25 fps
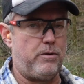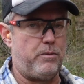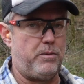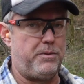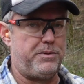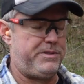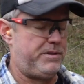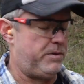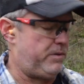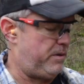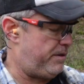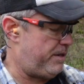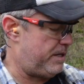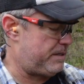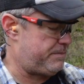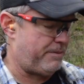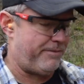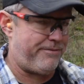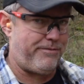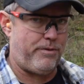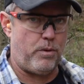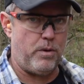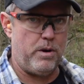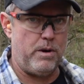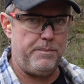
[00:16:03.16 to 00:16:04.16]
will do to this
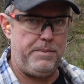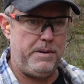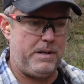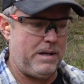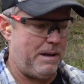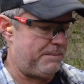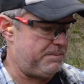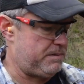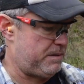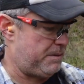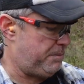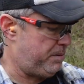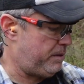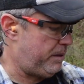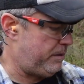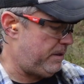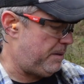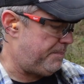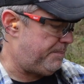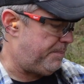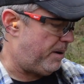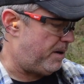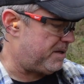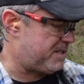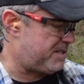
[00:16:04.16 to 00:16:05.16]
before it becomes completely
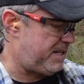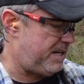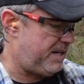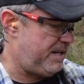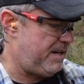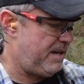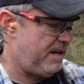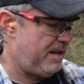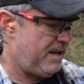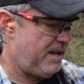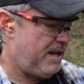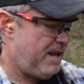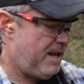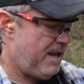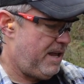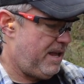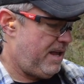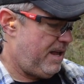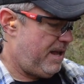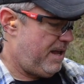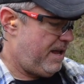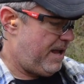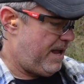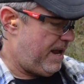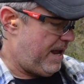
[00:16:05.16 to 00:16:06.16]
busted.
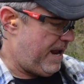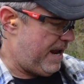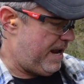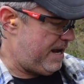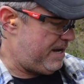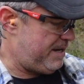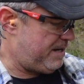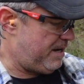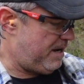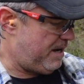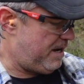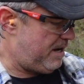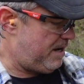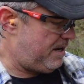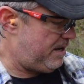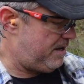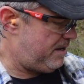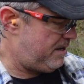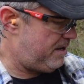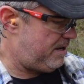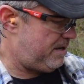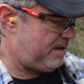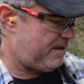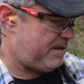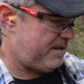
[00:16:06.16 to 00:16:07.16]
And
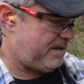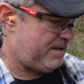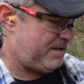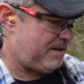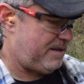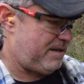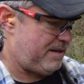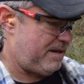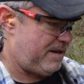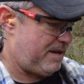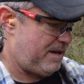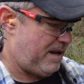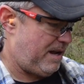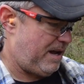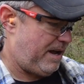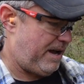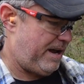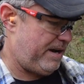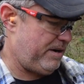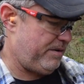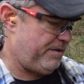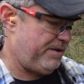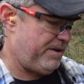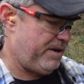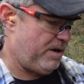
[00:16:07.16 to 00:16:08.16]
I
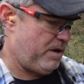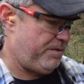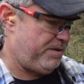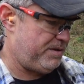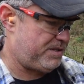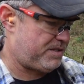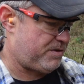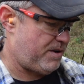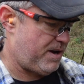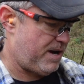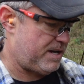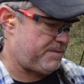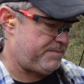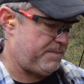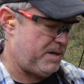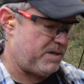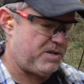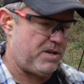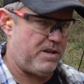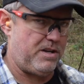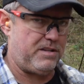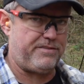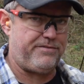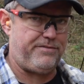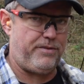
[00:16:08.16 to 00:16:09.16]
don't know, this
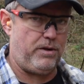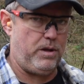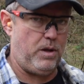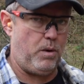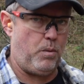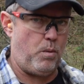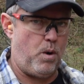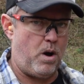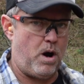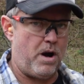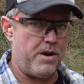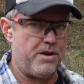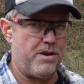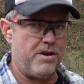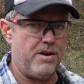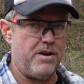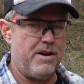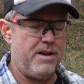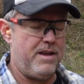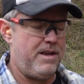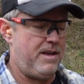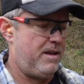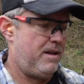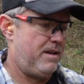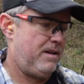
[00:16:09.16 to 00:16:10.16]
transmission is full of water.
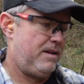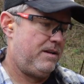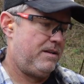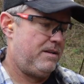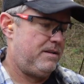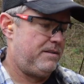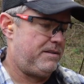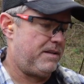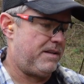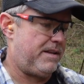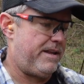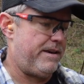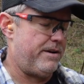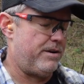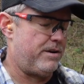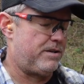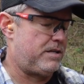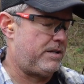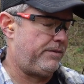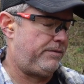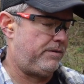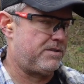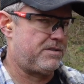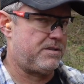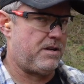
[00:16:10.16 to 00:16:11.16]
The gear
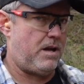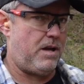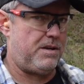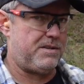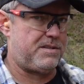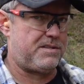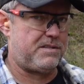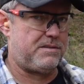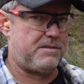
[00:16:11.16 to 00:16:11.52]
shifter's all